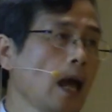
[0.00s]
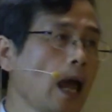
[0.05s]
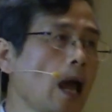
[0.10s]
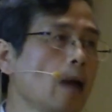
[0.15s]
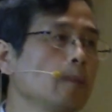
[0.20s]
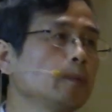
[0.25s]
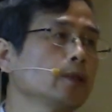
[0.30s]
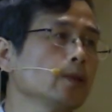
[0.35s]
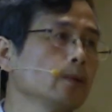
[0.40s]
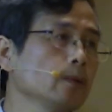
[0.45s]

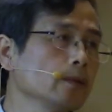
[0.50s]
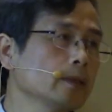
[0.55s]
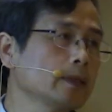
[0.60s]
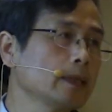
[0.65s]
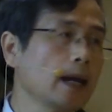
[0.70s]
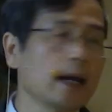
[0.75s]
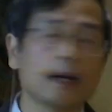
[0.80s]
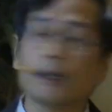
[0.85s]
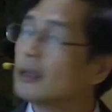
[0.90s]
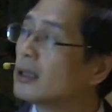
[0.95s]
HepG2
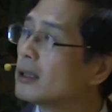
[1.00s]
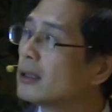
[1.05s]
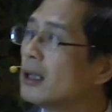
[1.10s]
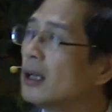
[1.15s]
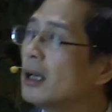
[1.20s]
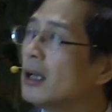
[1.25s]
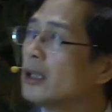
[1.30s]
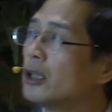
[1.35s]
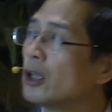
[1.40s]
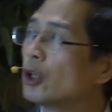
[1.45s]
cells
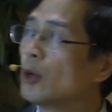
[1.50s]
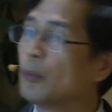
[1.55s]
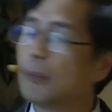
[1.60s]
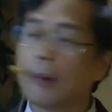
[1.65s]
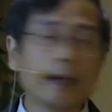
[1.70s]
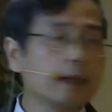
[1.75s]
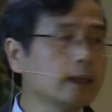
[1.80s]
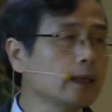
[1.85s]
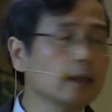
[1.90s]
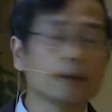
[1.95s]

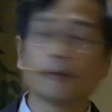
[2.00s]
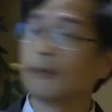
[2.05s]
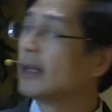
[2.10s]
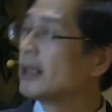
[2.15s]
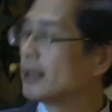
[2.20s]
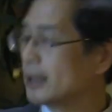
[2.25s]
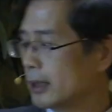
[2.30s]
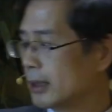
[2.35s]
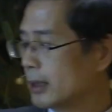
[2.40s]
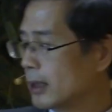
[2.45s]
incubated
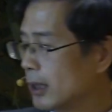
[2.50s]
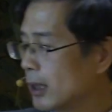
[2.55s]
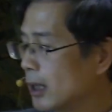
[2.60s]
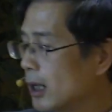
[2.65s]
with